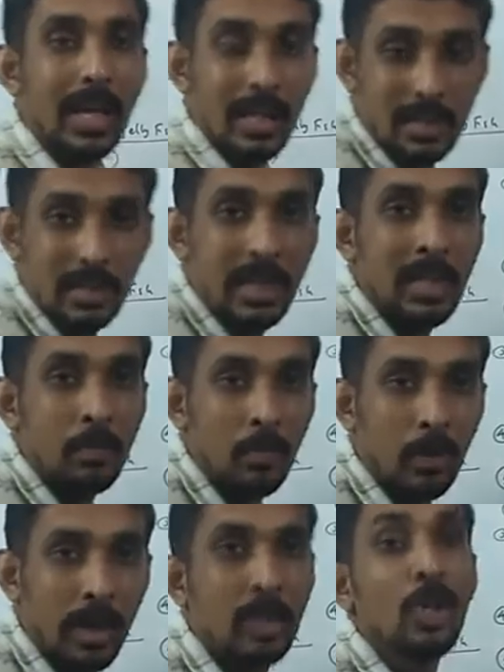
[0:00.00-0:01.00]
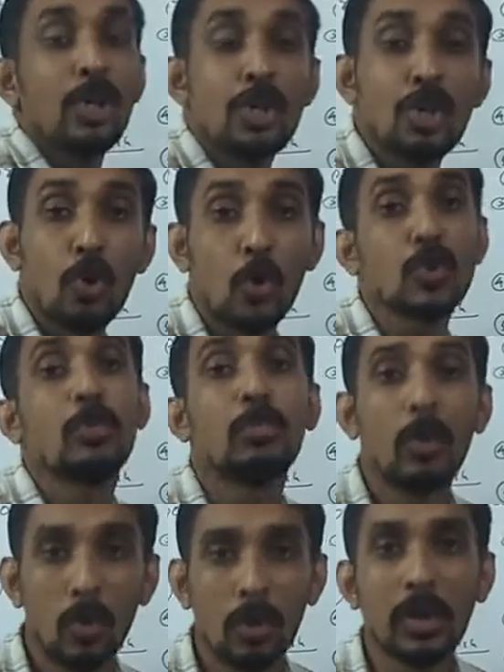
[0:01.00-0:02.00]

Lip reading: its gene product shows blue